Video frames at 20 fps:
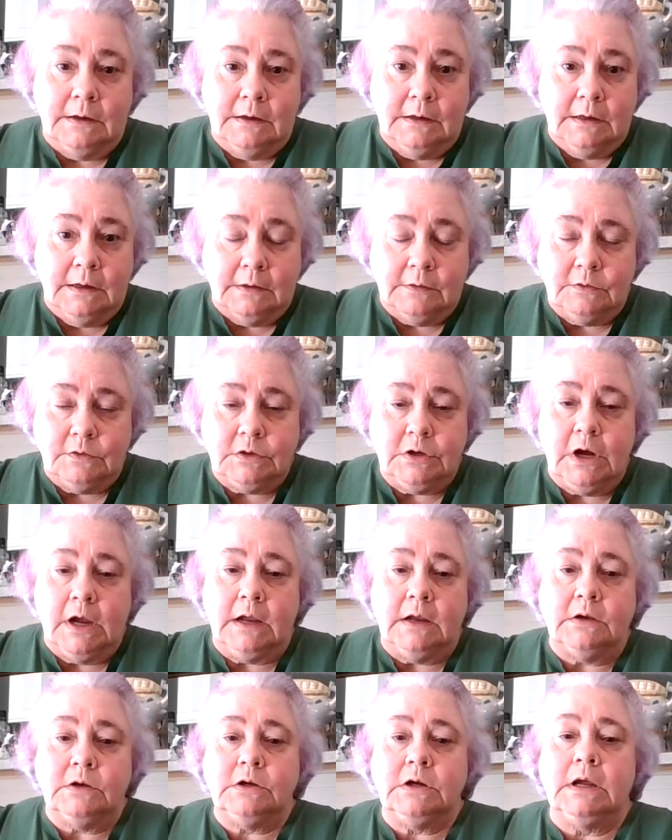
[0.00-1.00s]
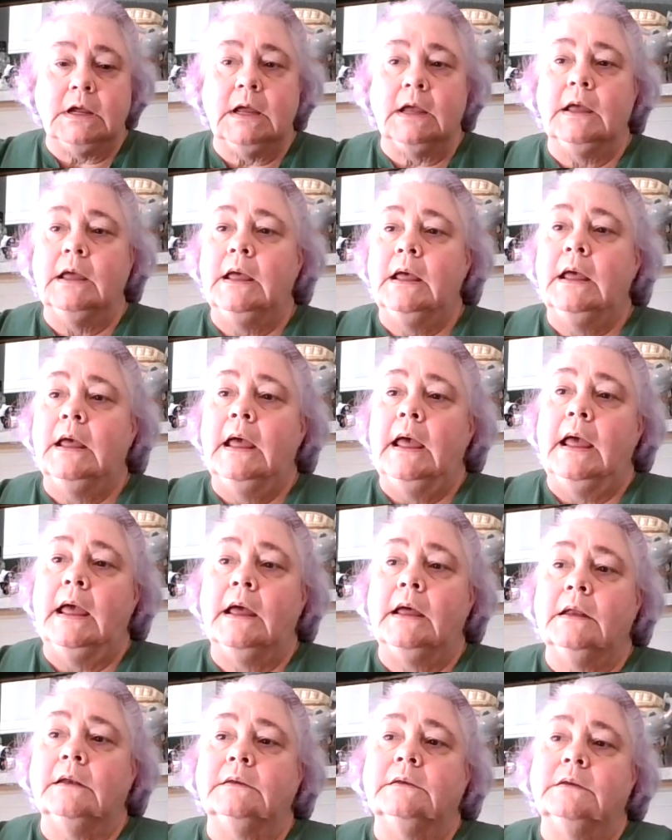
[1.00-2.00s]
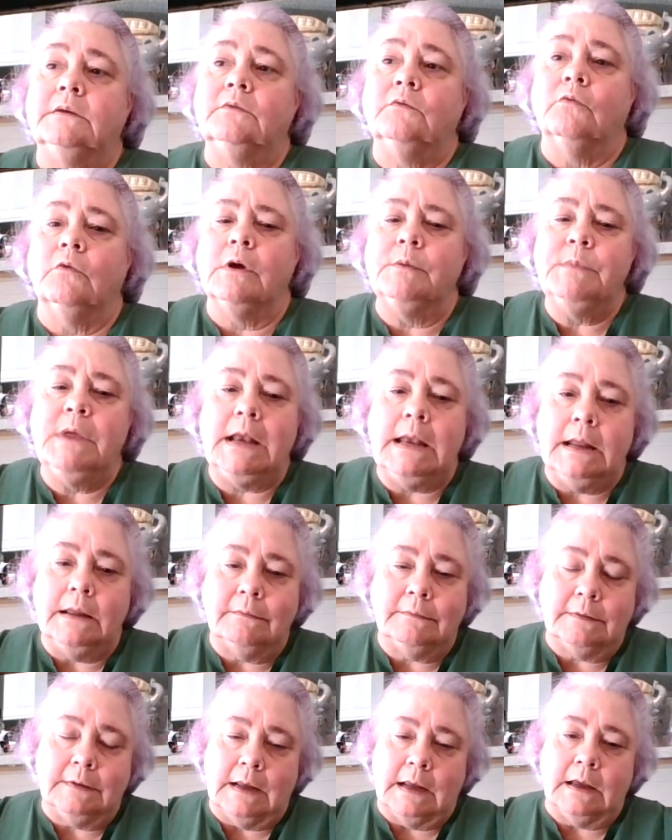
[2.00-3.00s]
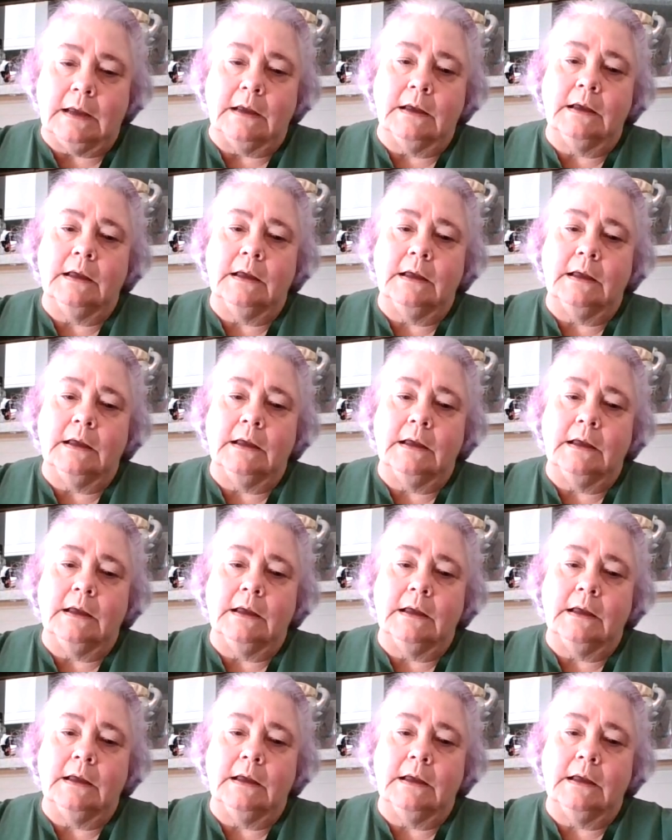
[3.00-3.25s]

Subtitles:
exchanging and reminiscing.